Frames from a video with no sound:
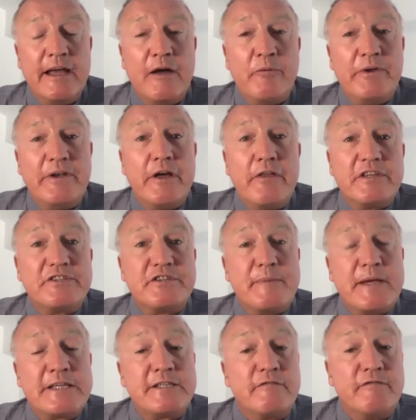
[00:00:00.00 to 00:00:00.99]
We know there's
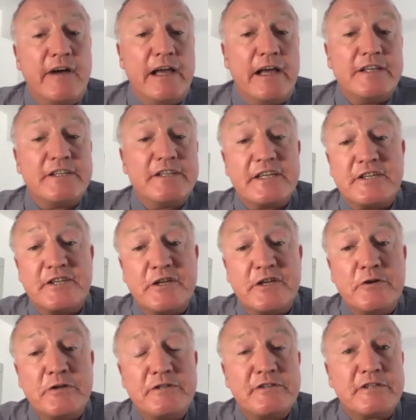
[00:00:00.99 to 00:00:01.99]
domestic violence
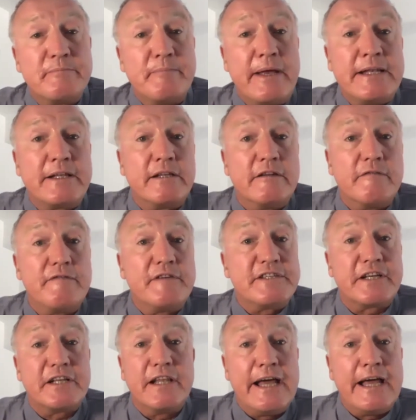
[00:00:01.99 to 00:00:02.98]
issues, there's mental and
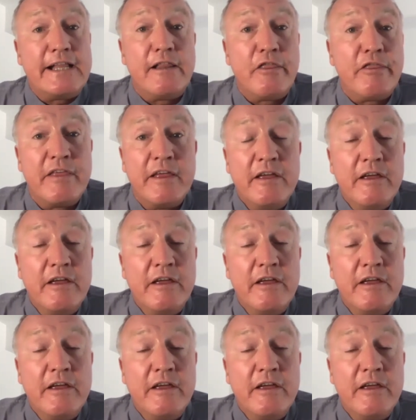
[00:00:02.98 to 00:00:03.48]
physical health.